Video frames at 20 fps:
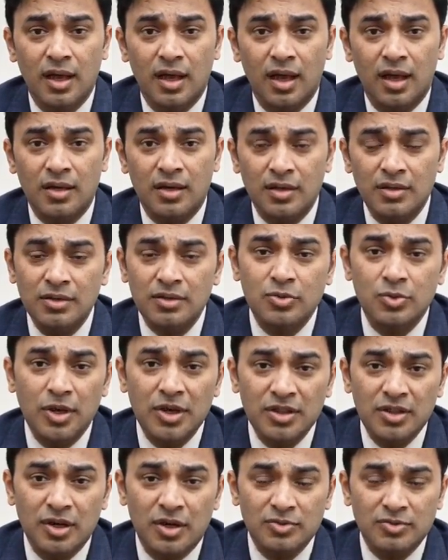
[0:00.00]
and another
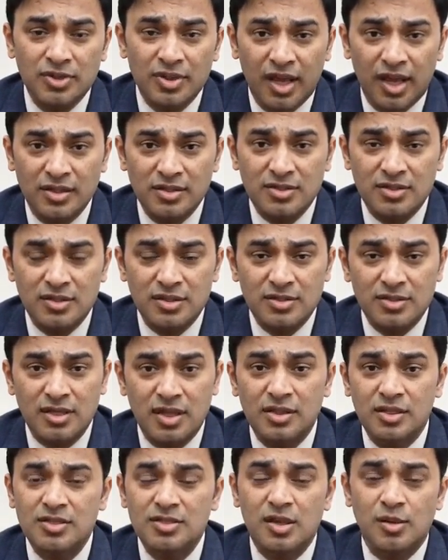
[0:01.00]
20,000 cancers
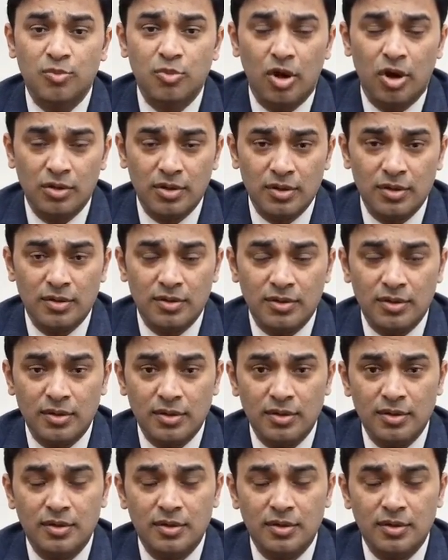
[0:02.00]
in the subcontinent.